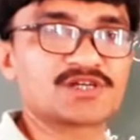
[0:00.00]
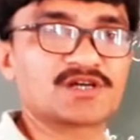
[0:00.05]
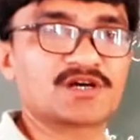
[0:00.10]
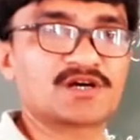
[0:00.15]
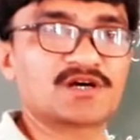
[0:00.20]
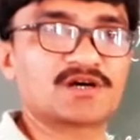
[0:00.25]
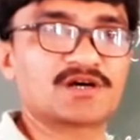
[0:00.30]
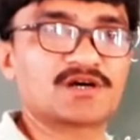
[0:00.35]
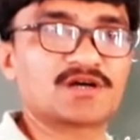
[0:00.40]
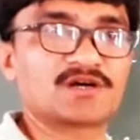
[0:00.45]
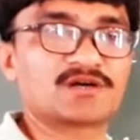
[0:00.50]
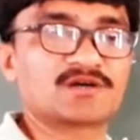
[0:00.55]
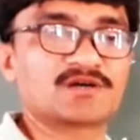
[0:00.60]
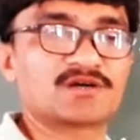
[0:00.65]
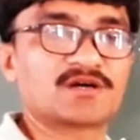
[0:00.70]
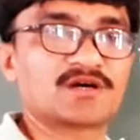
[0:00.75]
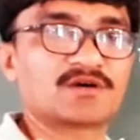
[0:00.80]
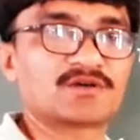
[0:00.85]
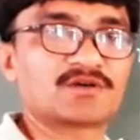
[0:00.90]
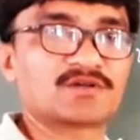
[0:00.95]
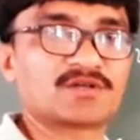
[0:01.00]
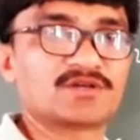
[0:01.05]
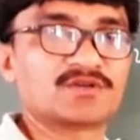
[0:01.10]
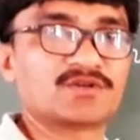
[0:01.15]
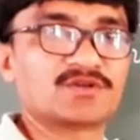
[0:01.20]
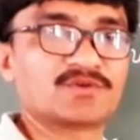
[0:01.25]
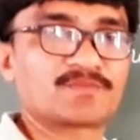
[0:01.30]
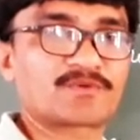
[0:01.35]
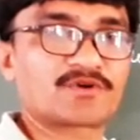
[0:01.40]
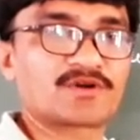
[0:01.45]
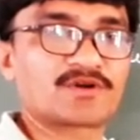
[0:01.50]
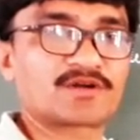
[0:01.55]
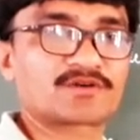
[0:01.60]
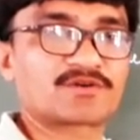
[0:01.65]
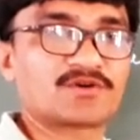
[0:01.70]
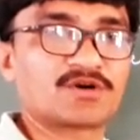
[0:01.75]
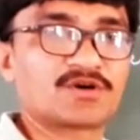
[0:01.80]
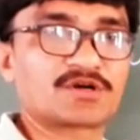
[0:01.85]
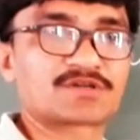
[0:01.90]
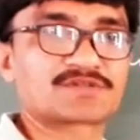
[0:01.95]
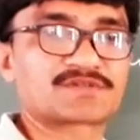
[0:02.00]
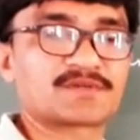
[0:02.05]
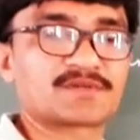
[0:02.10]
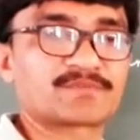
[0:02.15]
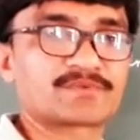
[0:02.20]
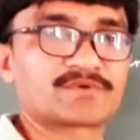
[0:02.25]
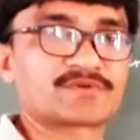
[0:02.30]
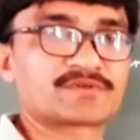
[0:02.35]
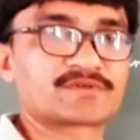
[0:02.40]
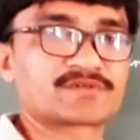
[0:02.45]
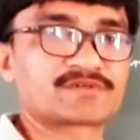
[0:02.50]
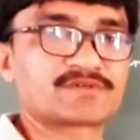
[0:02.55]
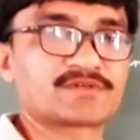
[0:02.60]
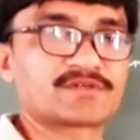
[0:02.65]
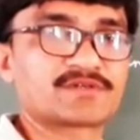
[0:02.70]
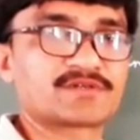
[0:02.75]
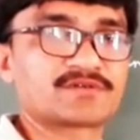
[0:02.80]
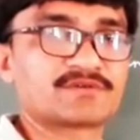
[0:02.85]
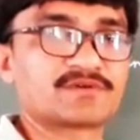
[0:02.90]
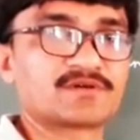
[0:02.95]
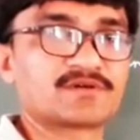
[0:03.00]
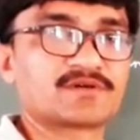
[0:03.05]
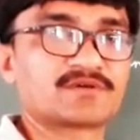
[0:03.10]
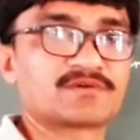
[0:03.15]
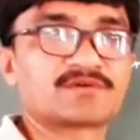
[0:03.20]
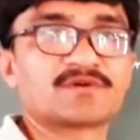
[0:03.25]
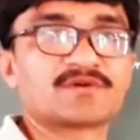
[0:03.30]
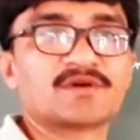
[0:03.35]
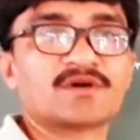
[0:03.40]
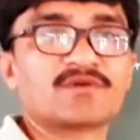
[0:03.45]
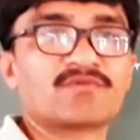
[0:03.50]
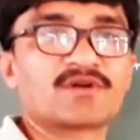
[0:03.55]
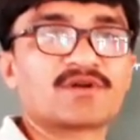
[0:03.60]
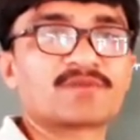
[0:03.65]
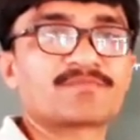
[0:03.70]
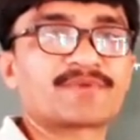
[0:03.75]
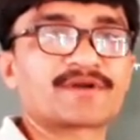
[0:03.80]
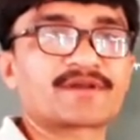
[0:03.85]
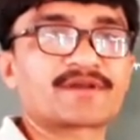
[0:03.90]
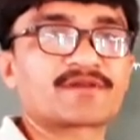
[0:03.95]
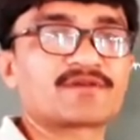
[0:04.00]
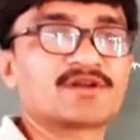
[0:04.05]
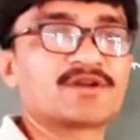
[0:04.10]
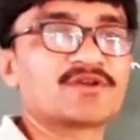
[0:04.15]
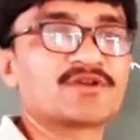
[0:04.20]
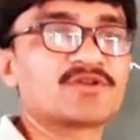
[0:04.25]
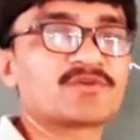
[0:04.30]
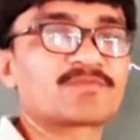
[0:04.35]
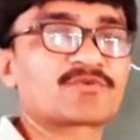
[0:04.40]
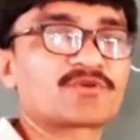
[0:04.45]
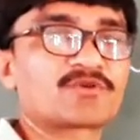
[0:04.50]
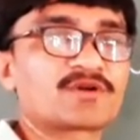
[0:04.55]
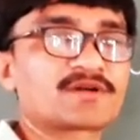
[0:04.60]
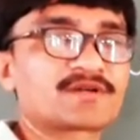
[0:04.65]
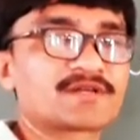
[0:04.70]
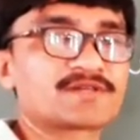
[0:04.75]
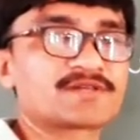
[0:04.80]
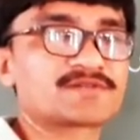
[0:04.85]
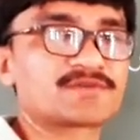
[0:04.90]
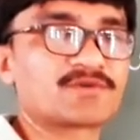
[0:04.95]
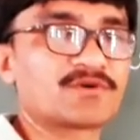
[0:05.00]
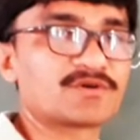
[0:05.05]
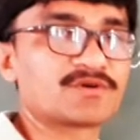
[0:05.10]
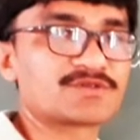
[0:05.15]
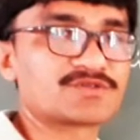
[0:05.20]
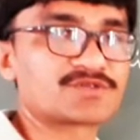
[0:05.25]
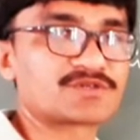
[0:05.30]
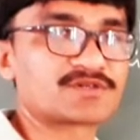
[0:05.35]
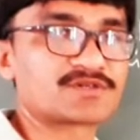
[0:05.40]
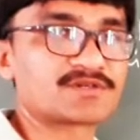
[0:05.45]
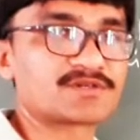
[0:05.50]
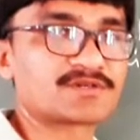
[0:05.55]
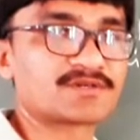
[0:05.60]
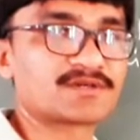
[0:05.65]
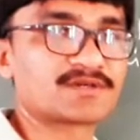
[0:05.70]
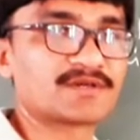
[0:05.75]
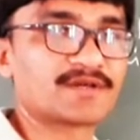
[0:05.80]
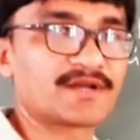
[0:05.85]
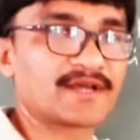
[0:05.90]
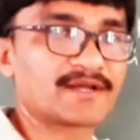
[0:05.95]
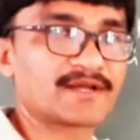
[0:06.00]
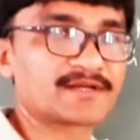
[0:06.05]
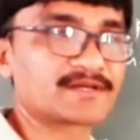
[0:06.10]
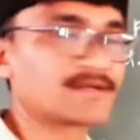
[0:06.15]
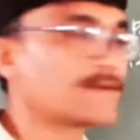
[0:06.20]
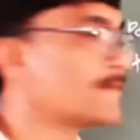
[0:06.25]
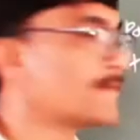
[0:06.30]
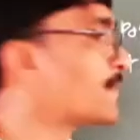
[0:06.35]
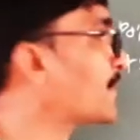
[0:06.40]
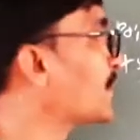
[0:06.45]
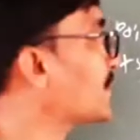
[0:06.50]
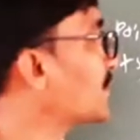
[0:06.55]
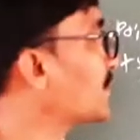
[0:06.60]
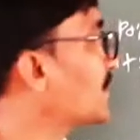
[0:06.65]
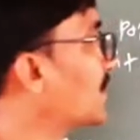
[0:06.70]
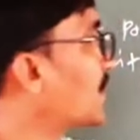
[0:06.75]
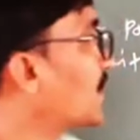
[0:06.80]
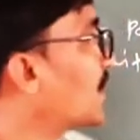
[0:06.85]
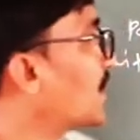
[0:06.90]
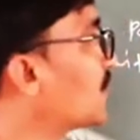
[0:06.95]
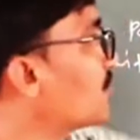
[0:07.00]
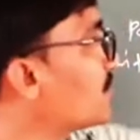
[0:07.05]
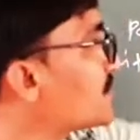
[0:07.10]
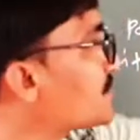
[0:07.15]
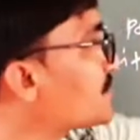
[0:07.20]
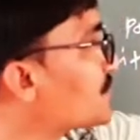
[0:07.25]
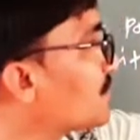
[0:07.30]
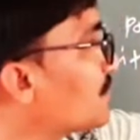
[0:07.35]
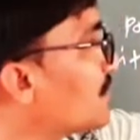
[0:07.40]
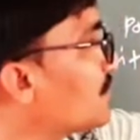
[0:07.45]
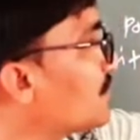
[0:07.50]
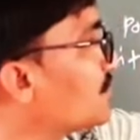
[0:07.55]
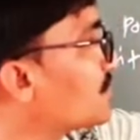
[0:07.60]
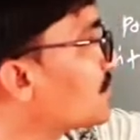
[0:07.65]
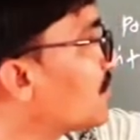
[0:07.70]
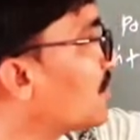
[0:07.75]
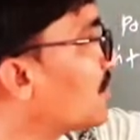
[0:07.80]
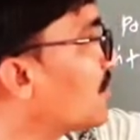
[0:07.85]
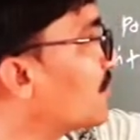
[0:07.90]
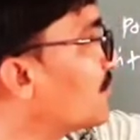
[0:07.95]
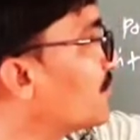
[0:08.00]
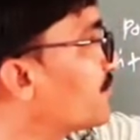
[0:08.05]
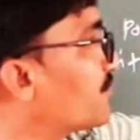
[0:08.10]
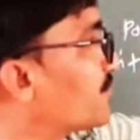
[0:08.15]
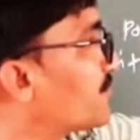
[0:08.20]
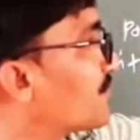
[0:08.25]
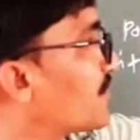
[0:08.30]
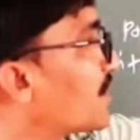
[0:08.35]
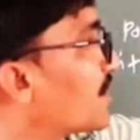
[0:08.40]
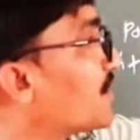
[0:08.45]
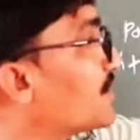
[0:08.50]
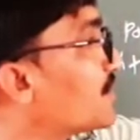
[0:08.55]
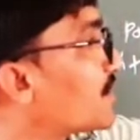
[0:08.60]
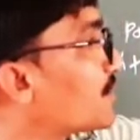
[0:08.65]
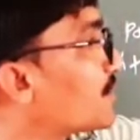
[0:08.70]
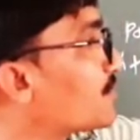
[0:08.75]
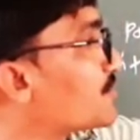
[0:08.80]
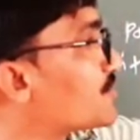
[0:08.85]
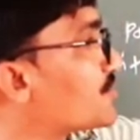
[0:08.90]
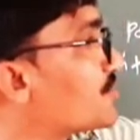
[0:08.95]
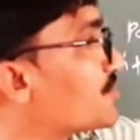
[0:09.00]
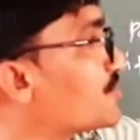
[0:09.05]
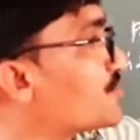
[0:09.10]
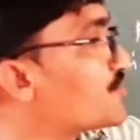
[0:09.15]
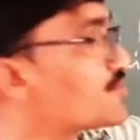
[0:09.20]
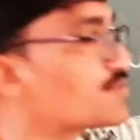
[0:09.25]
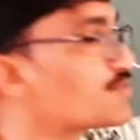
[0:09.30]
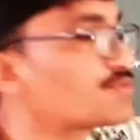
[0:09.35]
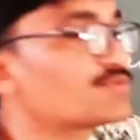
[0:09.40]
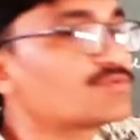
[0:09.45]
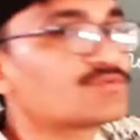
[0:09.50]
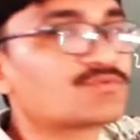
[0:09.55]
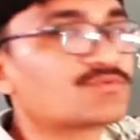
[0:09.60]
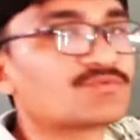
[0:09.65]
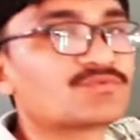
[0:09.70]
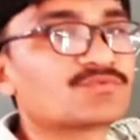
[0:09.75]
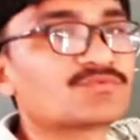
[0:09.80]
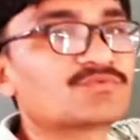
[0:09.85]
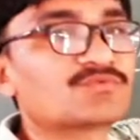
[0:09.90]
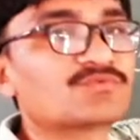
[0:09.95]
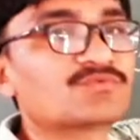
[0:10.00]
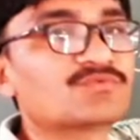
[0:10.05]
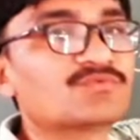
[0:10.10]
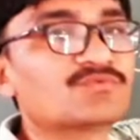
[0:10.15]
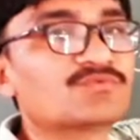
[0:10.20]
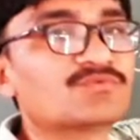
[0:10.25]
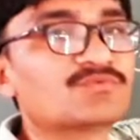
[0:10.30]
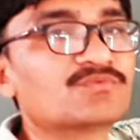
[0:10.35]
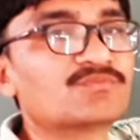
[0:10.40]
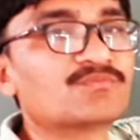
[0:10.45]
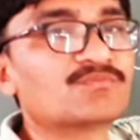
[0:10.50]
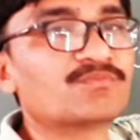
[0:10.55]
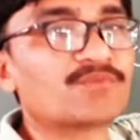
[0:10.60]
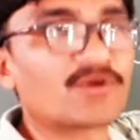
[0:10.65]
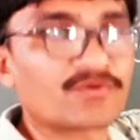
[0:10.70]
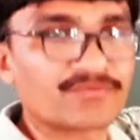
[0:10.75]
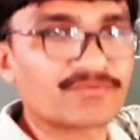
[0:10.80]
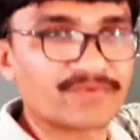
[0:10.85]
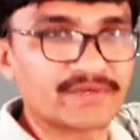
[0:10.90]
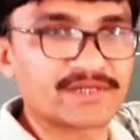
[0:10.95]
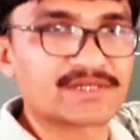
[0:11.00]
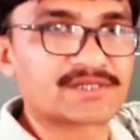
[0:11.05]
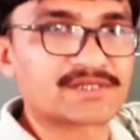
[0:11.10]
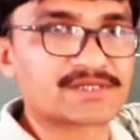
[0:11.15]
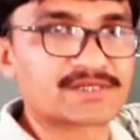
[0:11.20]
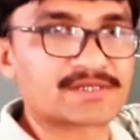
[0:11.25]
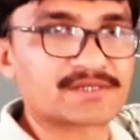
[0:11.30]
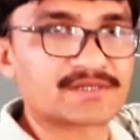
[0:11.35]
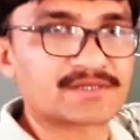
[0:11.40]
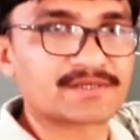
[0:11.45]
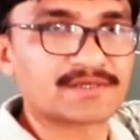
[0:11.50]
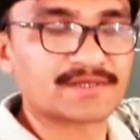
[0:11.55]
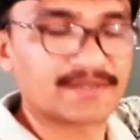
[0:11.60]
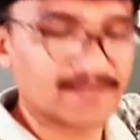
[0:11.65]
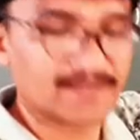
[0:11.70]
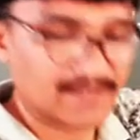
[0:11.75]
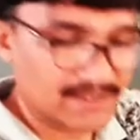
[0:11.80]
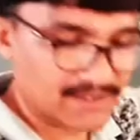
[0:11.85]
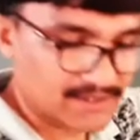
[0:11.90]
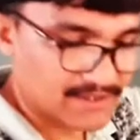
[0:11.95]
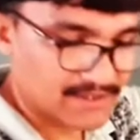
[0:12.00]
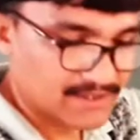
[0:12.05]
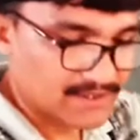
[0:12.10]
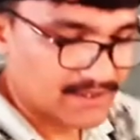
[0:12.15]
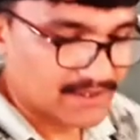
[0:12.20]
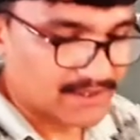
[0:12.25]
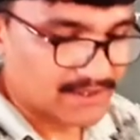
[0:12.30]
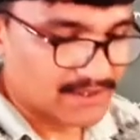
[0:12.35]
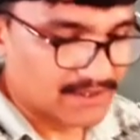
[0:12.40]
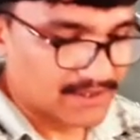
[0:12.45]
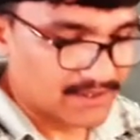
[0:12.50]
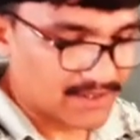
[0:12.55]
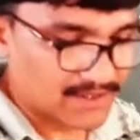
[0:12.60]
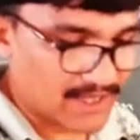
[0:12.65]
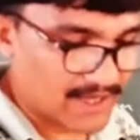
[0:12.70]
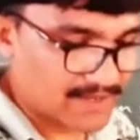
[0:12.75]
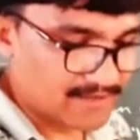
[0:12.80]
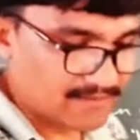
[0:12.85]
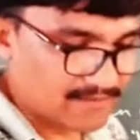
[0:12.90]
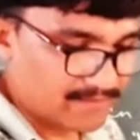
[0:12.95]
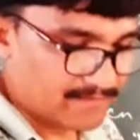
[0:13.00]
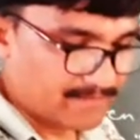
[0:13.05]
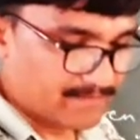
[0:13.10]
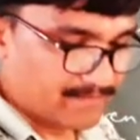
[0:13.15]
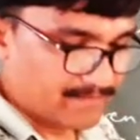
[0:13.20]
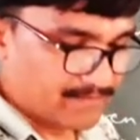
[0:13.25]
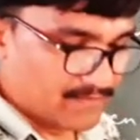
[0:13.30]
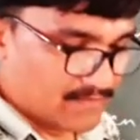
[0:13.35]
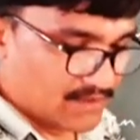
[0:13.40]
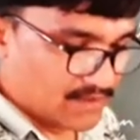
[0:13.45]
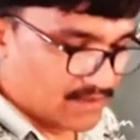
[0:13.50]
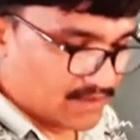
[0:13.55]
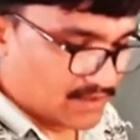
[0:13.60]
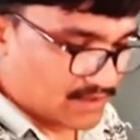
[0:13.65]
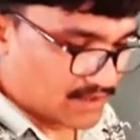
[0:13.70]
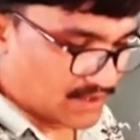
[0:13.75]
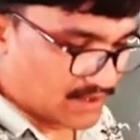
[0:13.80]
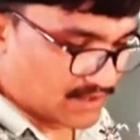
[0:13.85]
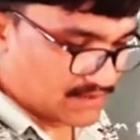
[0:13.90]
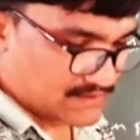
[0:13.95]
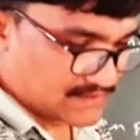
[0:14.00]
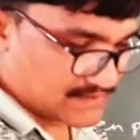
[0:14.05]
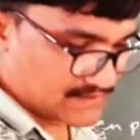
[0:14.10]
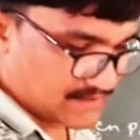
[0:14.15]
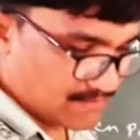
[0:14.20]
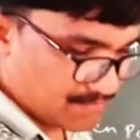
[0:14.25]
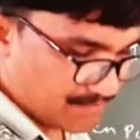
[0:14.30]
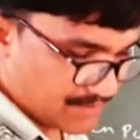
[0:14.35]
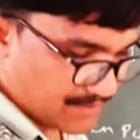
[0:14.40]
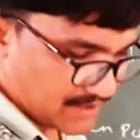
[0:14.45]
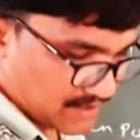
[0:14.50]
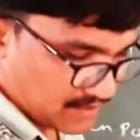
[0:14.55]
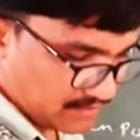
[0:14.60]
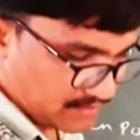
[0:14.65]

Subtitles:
a new product, or suppose one particular new product is launched, right? Then how much amount of contribution to profit, right? Then the simple